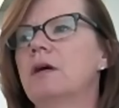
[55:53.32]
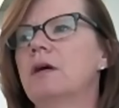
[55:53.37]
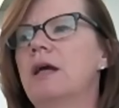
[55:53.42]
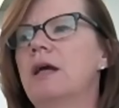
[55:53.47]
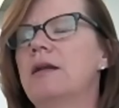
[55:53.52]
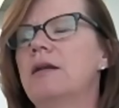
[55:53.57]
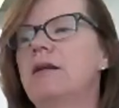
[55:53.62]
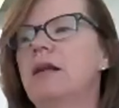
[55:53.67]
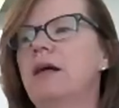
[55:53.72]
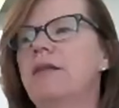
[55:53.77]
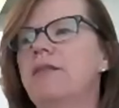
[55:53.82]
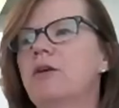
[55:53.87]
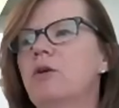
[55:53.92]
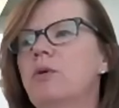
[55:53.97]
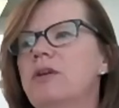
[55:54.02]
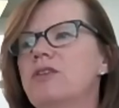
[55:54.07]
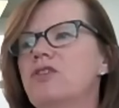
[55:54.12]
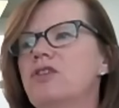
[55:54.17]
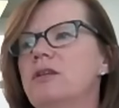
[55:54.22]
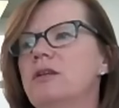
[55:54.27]
And another
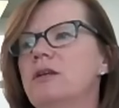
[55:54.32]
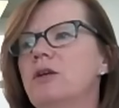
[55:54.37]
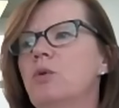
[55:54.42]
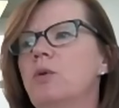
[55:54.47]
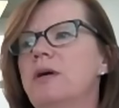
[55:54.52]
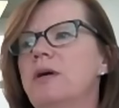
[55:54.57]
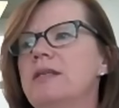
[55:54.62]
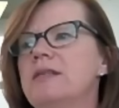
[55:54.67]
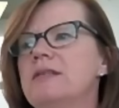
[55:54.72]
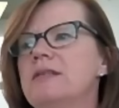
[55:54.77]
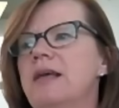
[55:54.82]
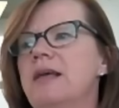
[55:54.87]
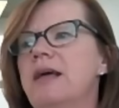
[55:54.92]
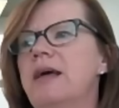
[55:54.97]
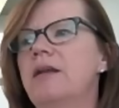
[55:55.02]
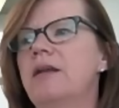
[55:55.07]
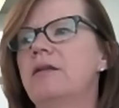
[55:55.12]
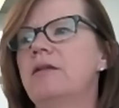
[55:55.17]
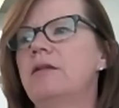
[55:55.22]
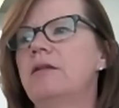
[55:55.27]
question, in
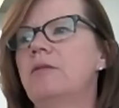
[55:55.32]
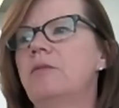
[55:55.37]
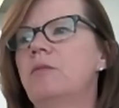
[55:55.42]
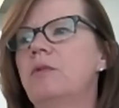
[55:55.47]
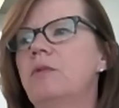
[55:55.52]
Queensland,